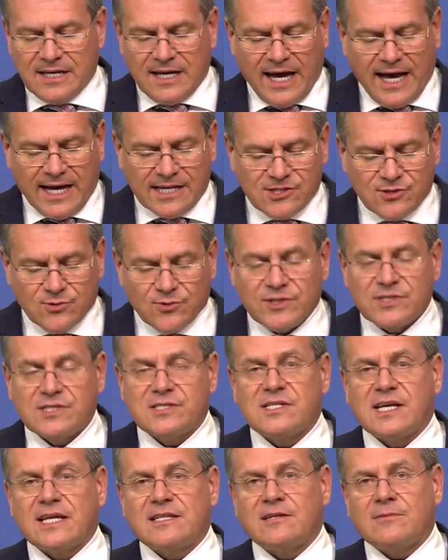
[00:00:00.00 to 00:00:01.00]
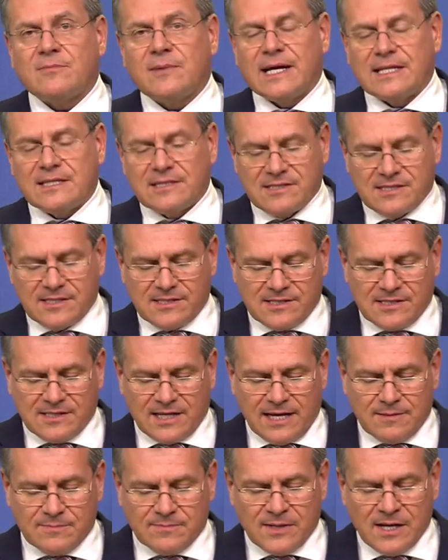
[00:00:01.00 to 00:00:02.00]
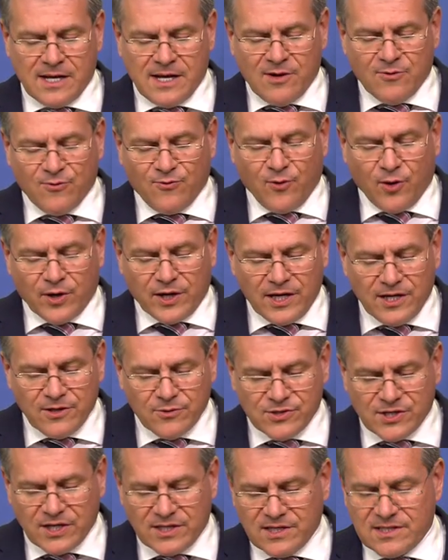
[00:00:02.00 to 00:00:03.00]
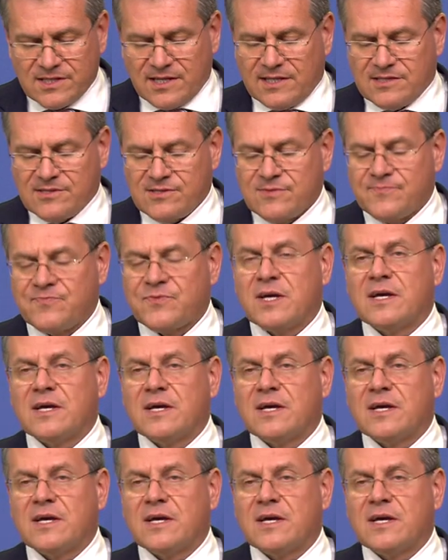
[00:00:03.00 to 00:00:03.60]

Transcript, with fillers: as to its settlement system for EU citizens.